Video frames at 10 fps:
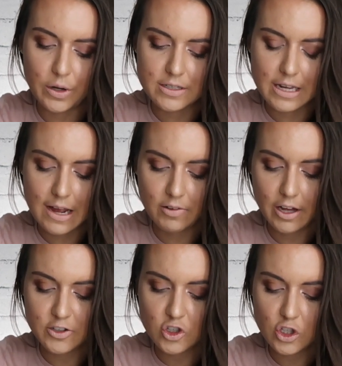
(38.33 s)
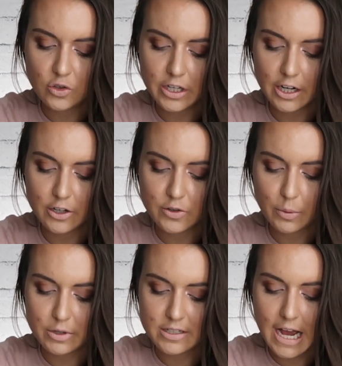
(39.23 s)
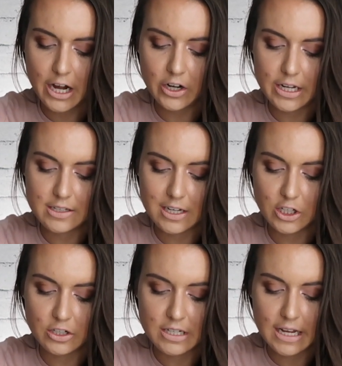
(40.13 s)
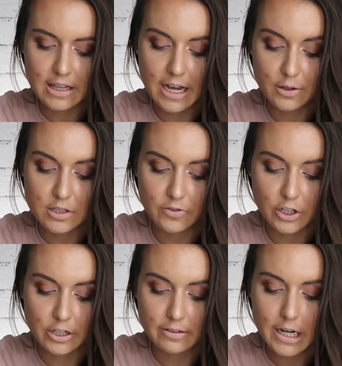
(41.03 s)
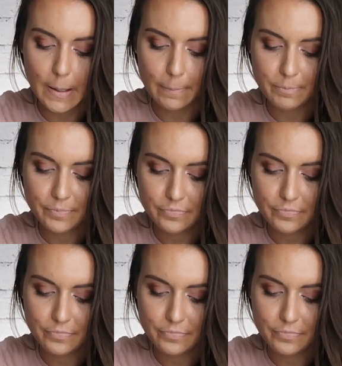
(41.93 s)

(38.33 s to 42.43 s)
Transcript: what it's going to have a lot to do here is right where Saturn is in your 10th house of your career,